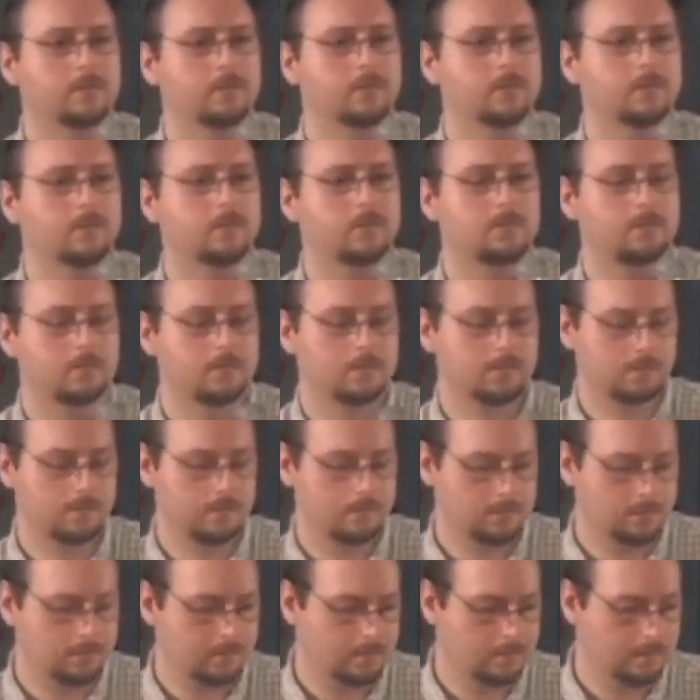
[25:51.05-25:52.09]

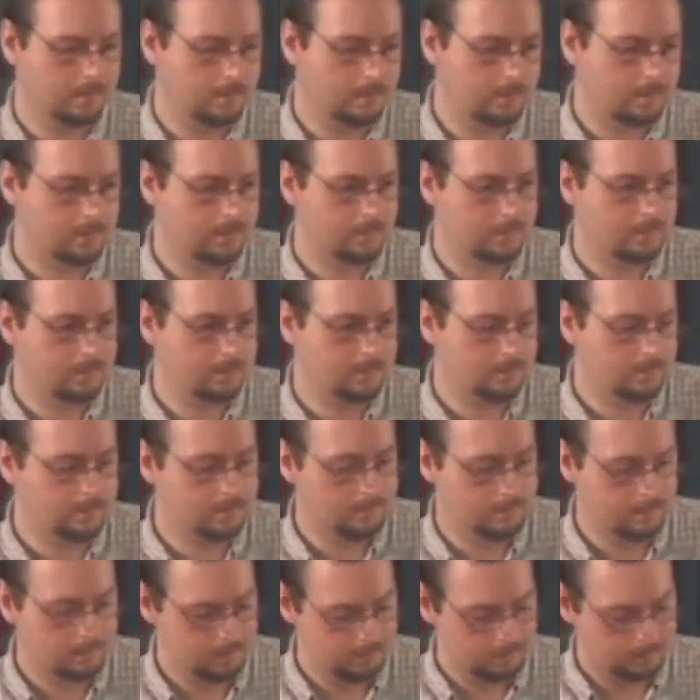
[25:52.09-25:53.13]

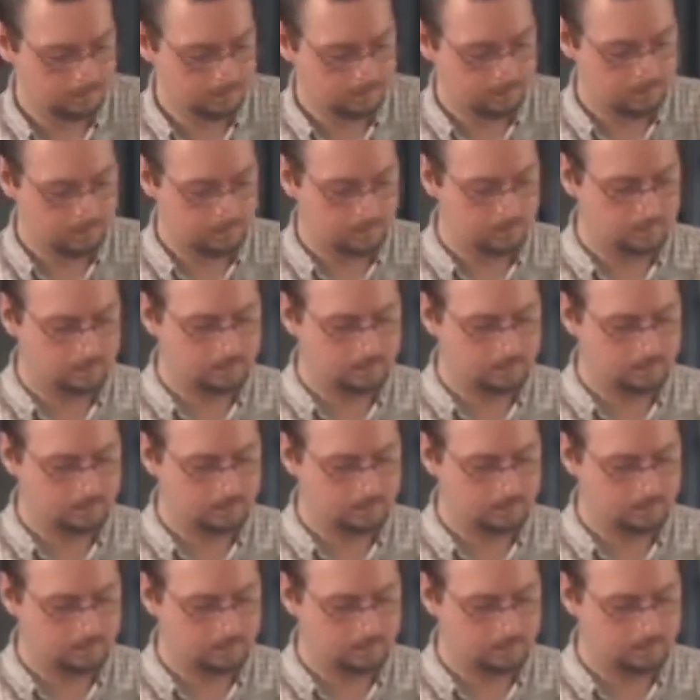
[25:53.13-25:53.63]
(silence)